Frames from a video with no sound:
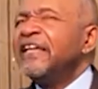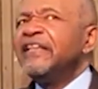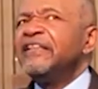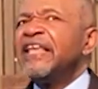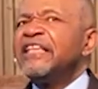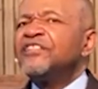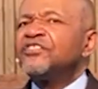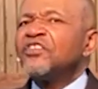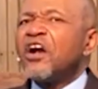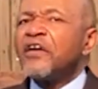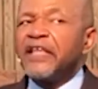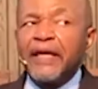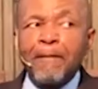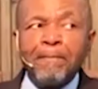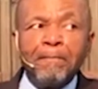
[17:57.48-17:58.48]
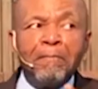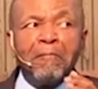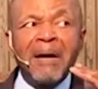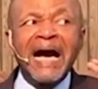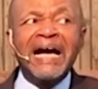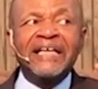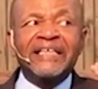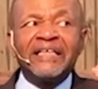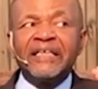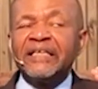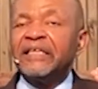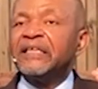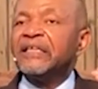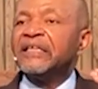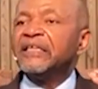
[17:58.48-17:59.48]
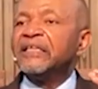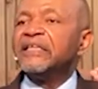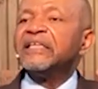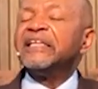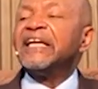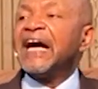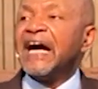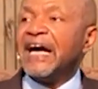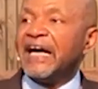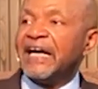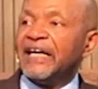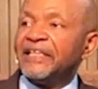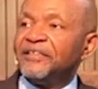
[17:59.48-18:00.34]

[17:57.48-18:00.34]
they started mocking God.